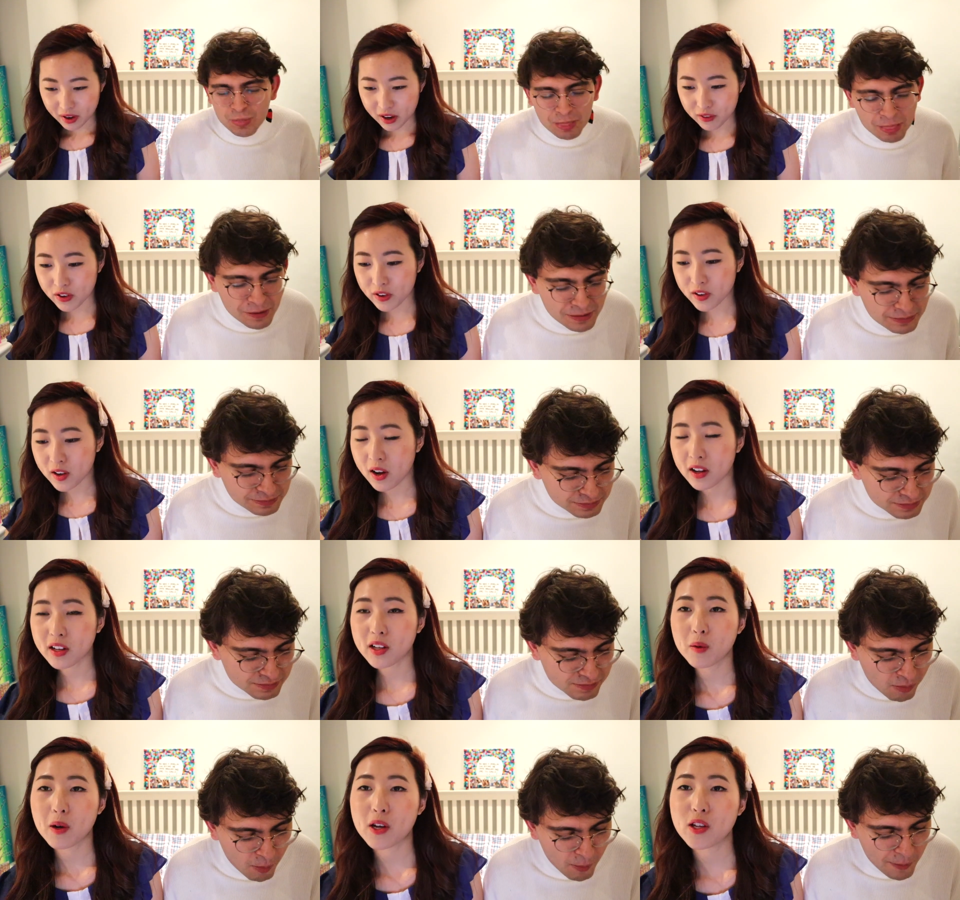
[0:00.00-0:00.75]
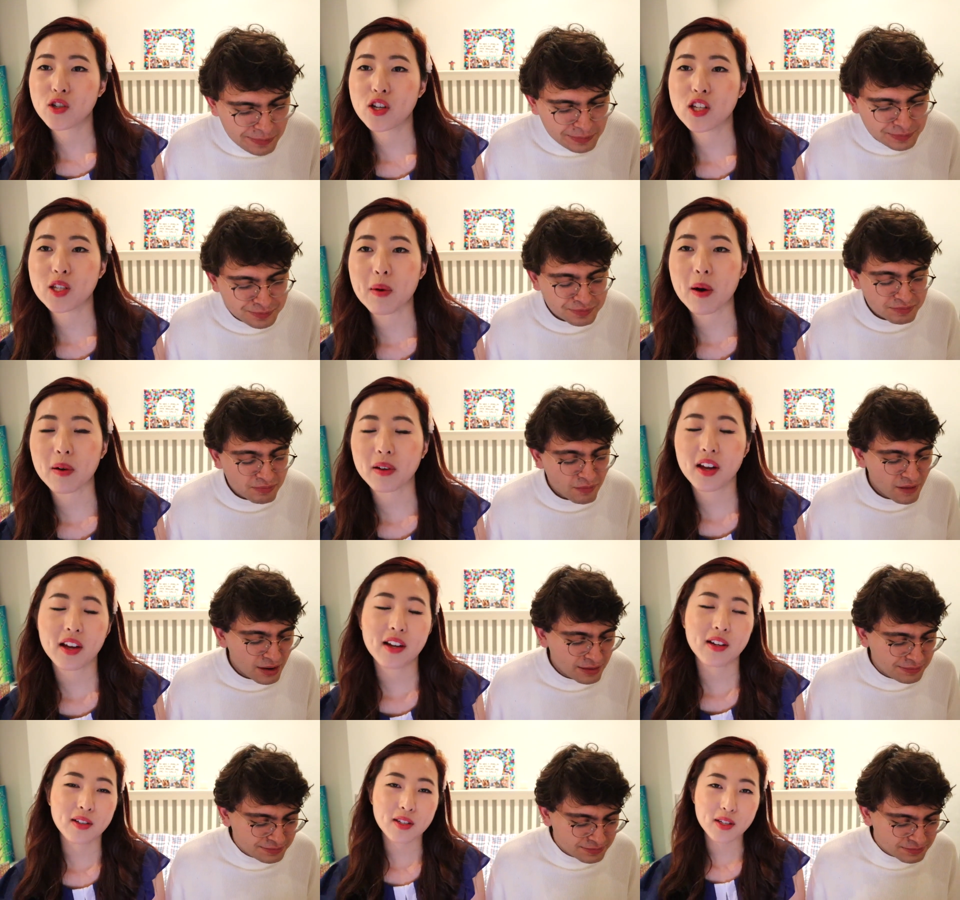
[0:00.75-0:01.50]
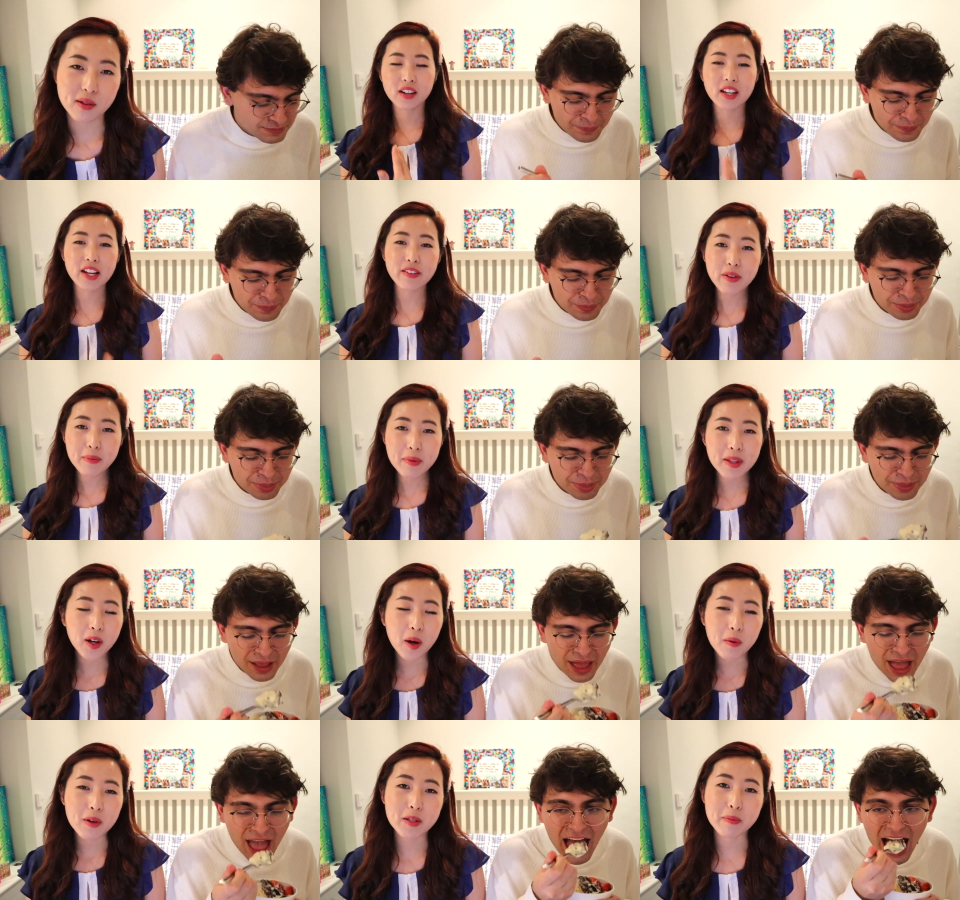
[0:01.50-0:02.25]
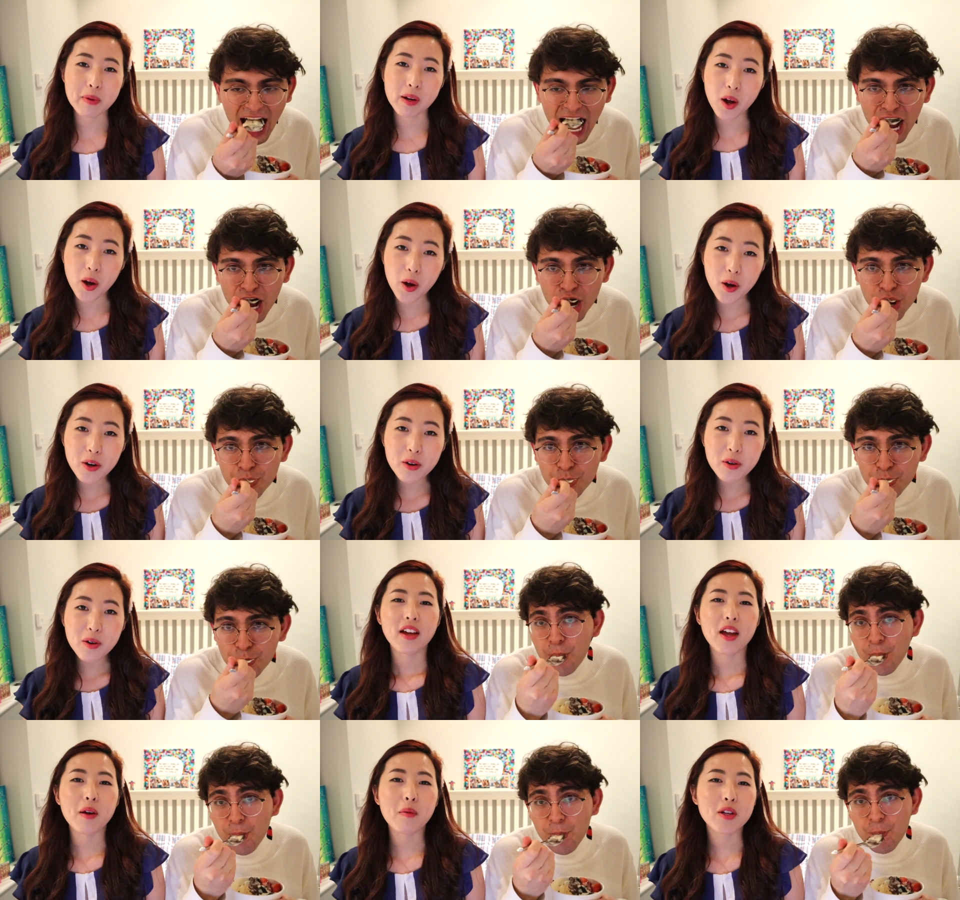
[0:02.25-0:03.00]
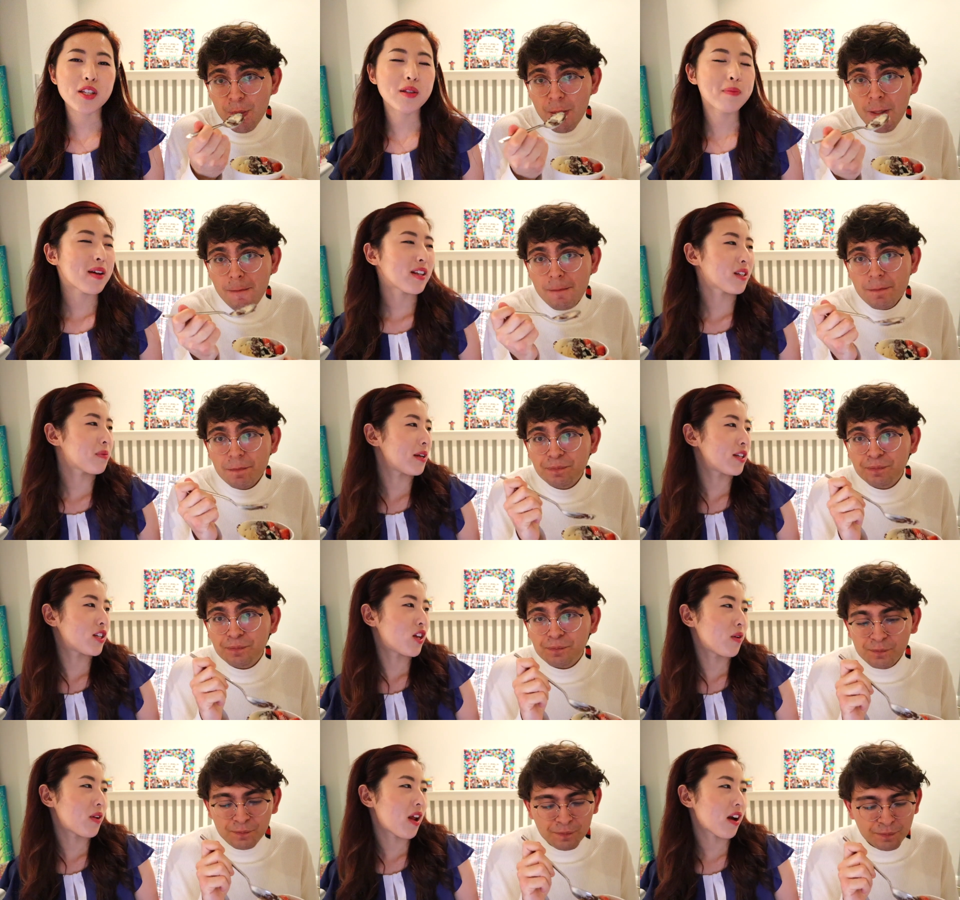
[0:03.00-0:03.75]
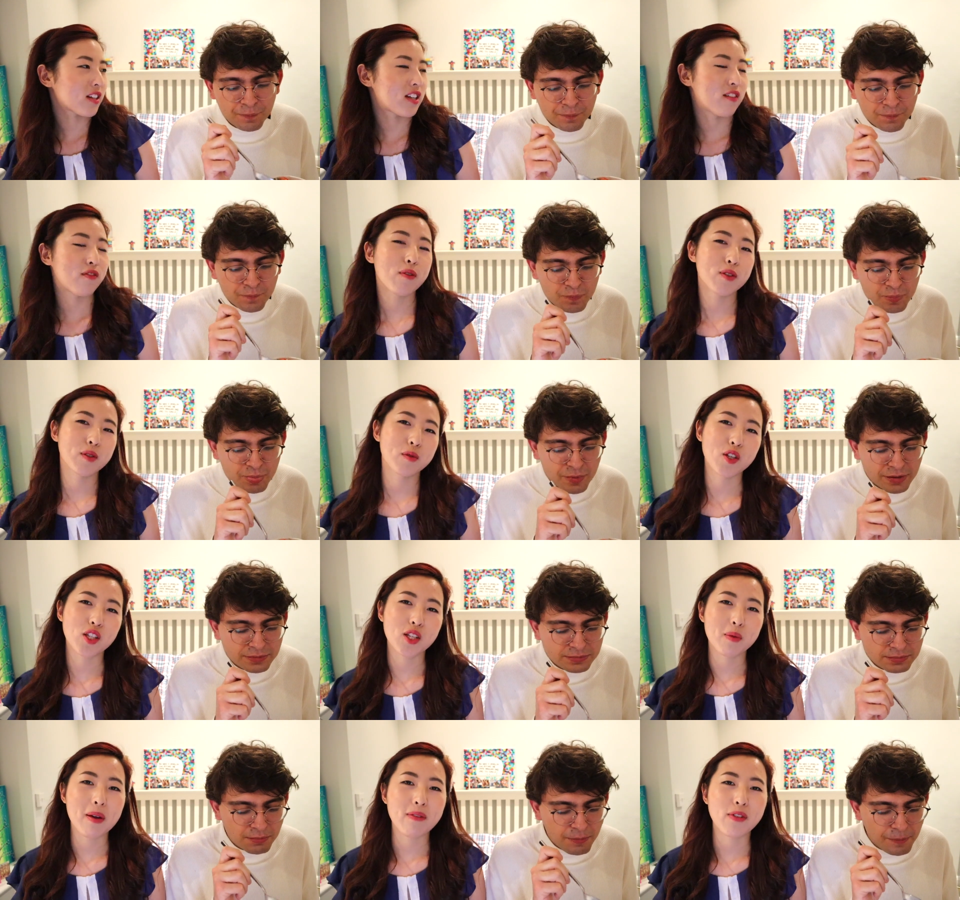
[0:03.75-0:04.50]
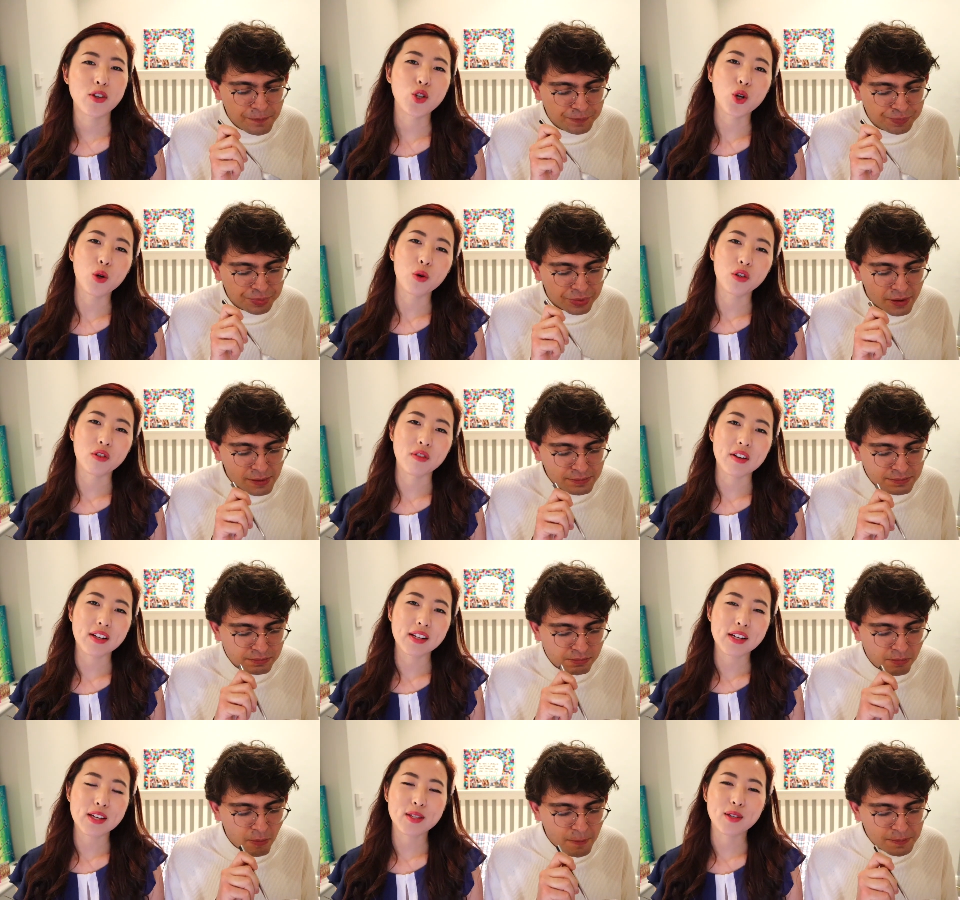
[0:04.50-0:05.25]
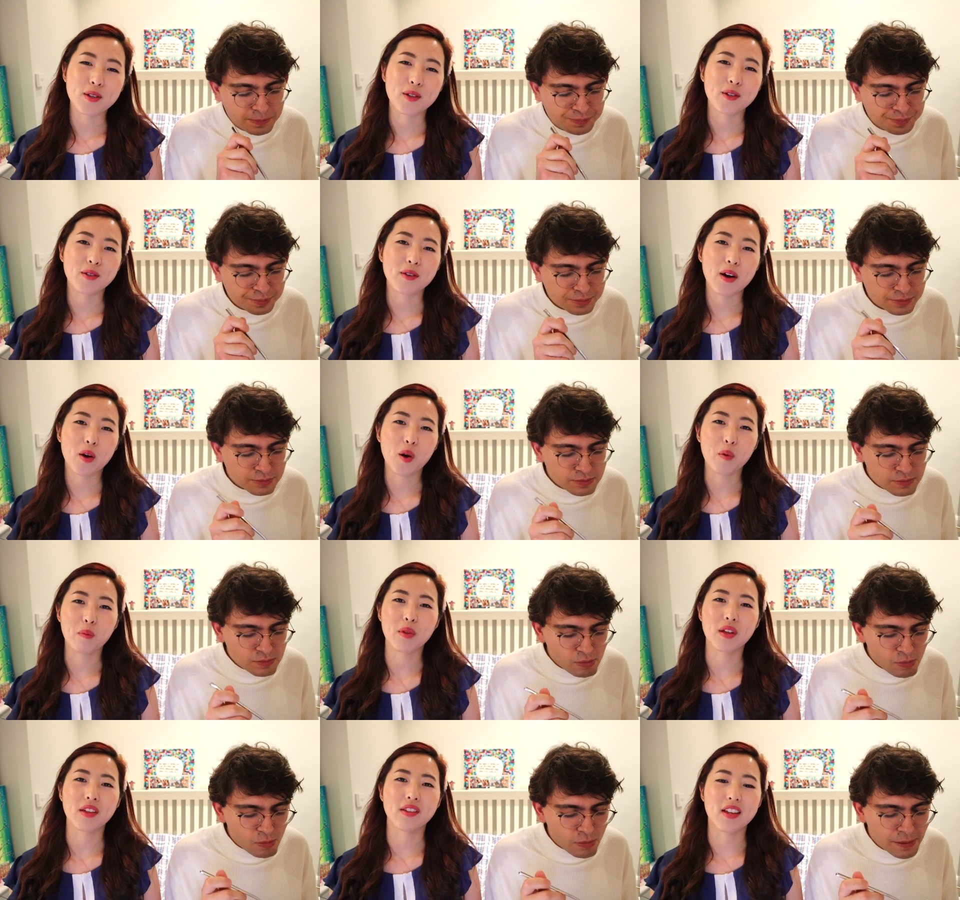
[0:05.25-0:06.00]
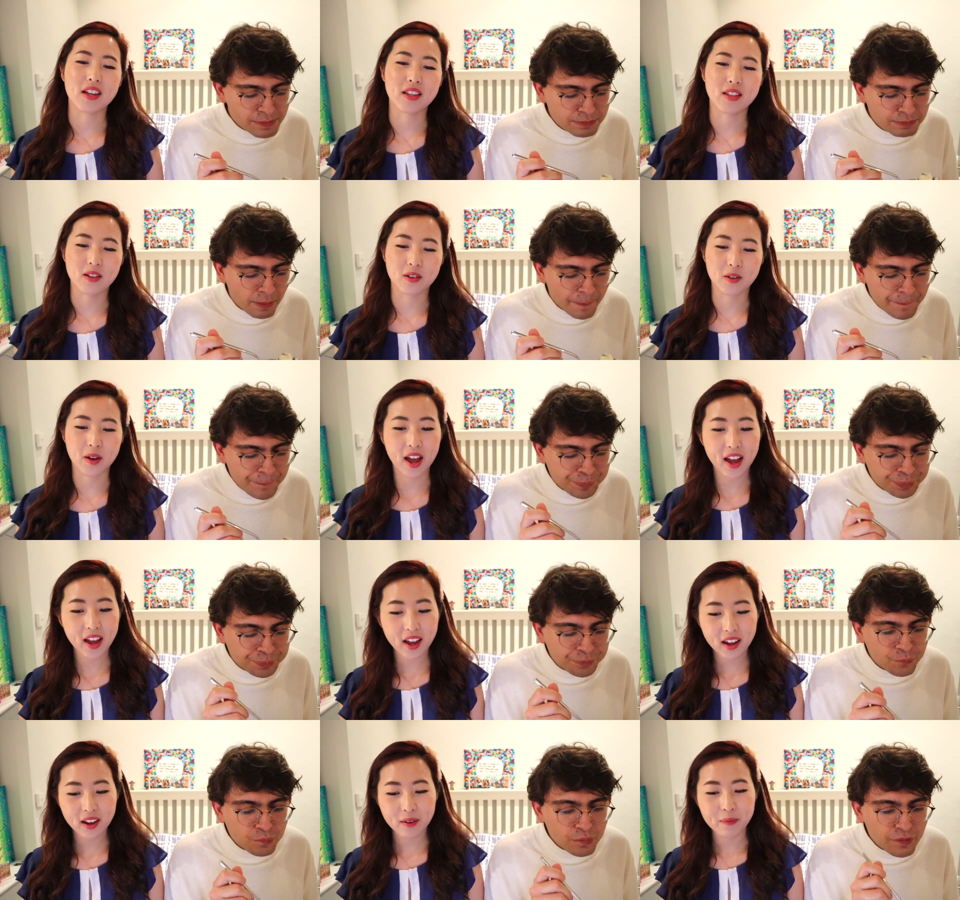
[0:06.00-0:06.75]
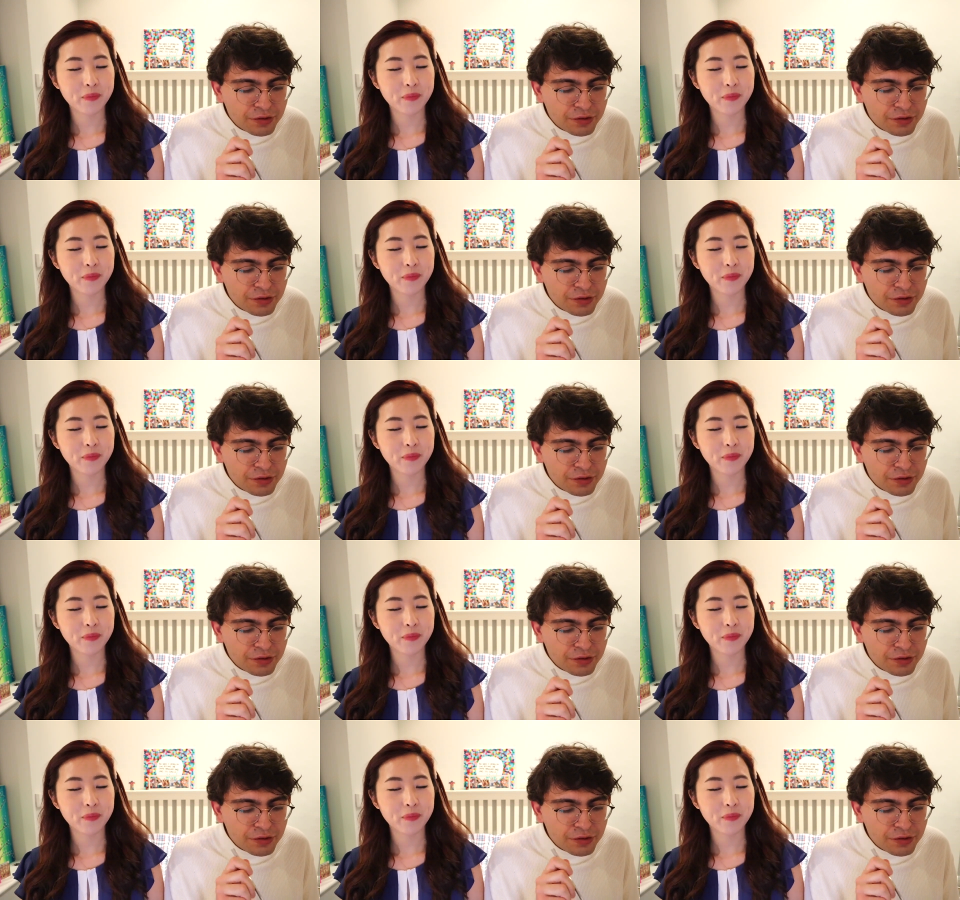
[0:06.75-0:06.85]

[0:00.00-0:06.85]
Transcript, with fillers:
Speaker 1: if you've got any questions about Kings, leave them in the comments below. It wasn't meant to be too negative, it was just a bit of a joke, really. So I hope that that's okay.